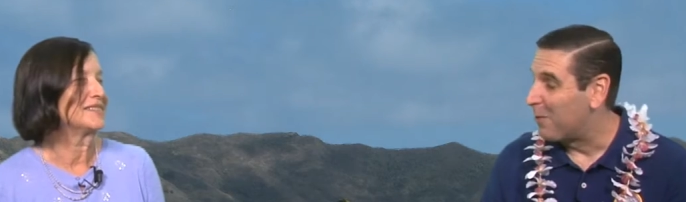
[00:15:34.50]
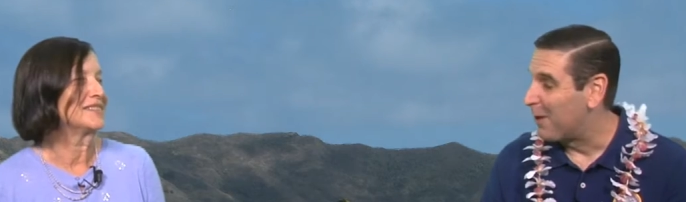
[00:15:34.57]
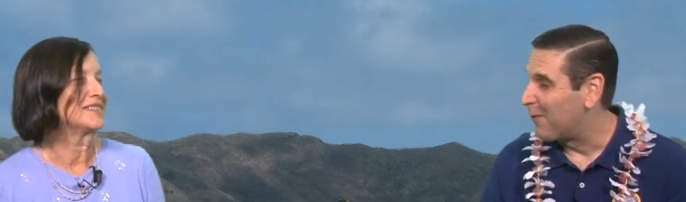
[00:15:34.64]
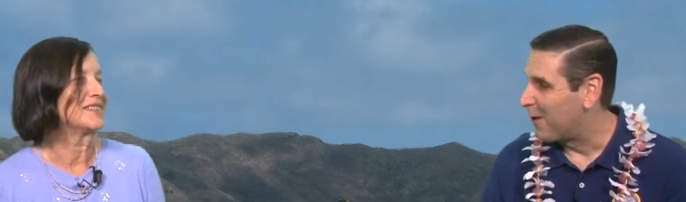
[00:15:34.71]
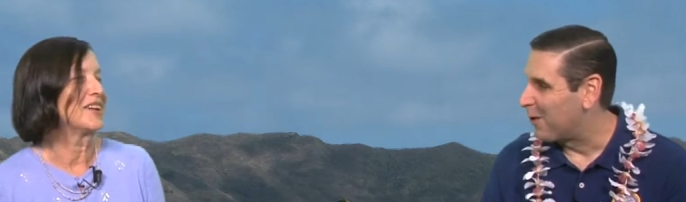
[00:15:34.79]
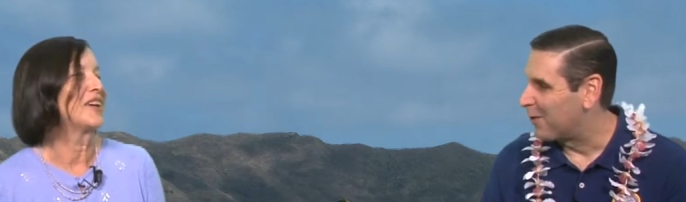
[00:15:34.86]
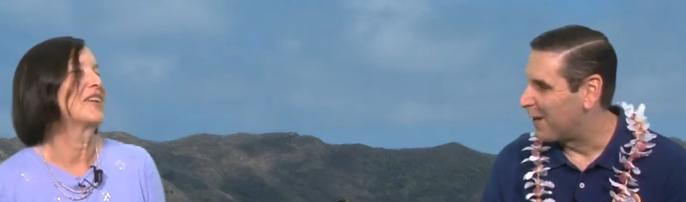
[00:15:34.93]
Speaker 1: pay
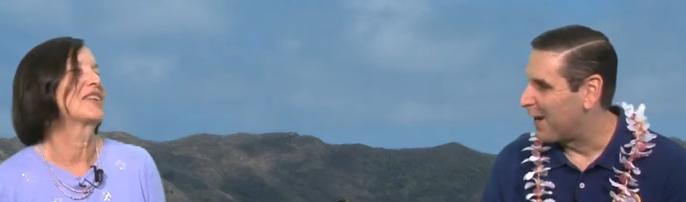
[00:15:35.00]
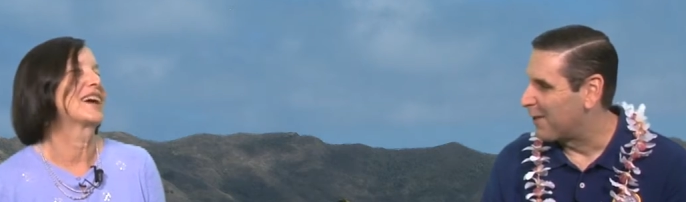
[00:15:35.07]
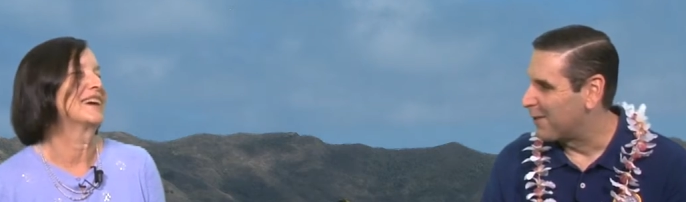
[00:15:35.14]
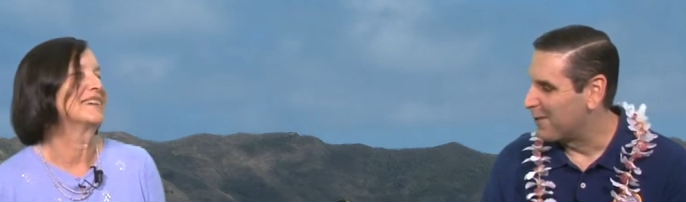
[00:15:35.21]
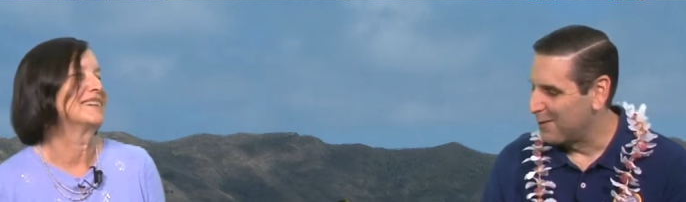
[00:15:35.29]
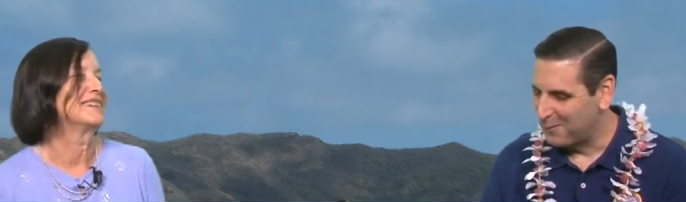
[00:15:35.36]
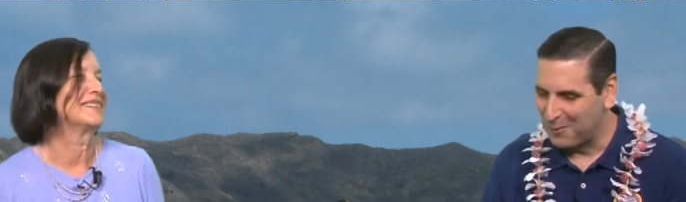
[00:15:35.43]
federal okay.
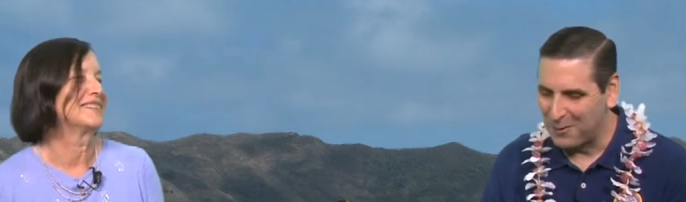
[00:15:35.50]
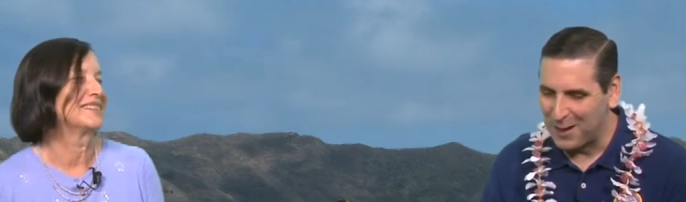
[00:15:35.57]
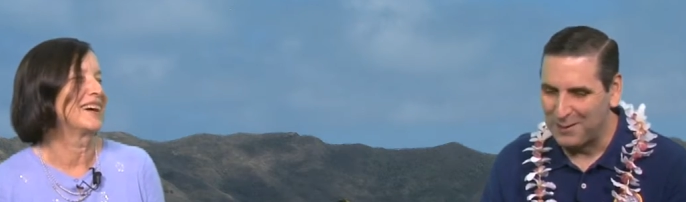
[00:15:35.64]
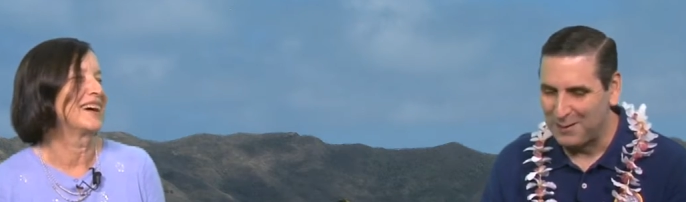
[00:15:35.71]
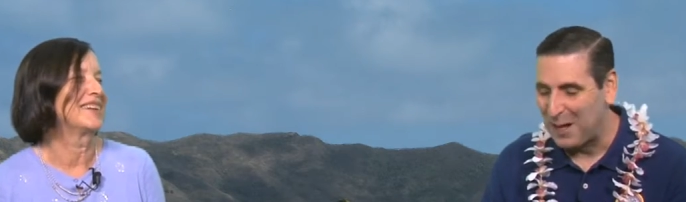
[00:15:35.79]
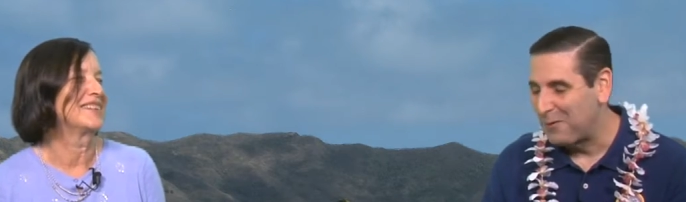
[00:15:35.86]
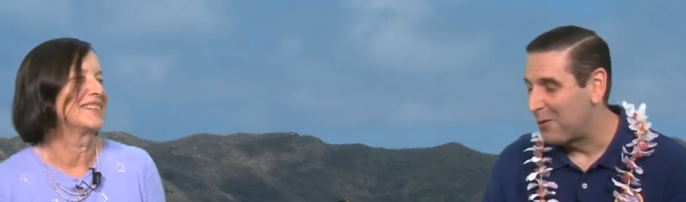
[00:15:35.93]
taxes. So that's,
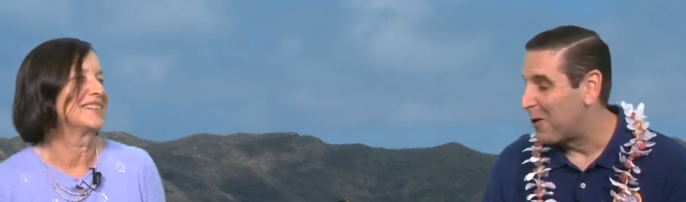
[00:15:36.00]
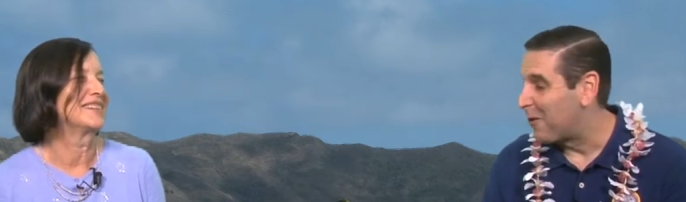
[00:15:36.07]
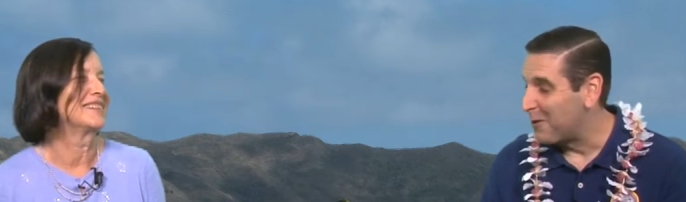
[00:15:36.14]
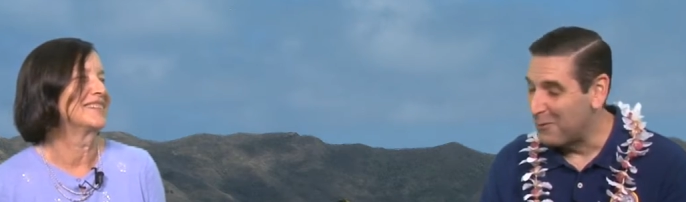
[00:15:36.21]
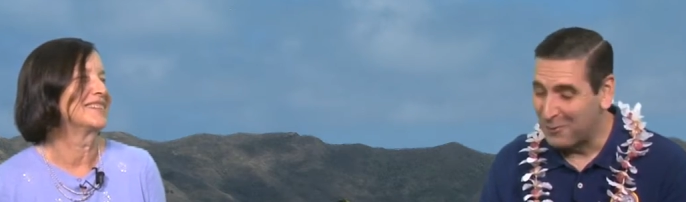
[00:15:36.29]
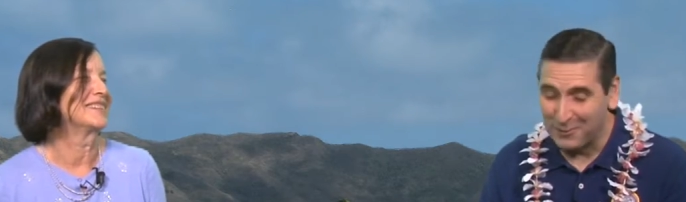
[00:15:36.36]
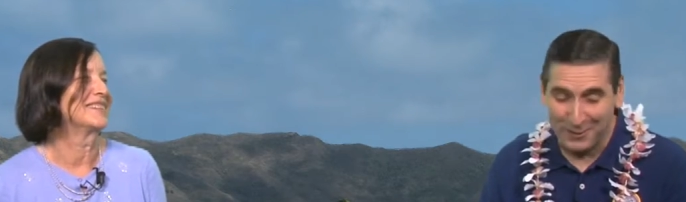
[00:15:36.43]
that's another
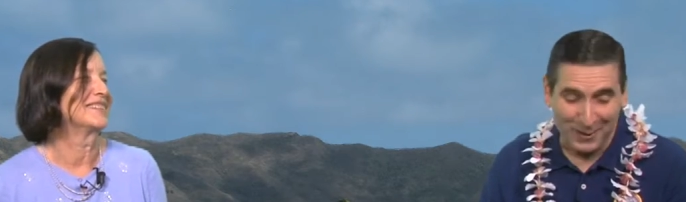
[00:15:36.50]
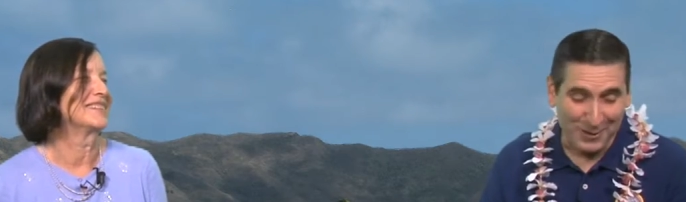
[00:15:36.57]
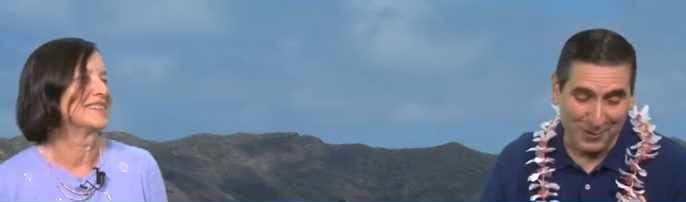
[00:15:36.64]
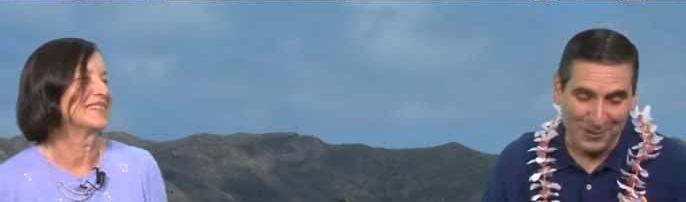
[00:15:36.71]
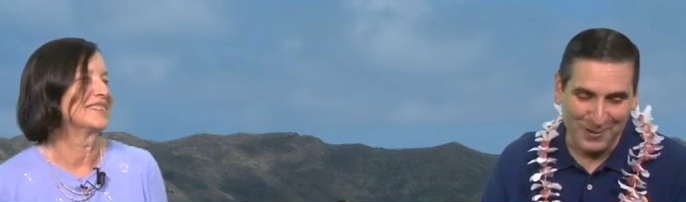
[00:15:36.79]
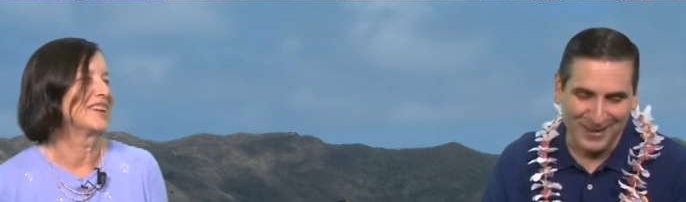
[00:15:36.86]
interesting issue.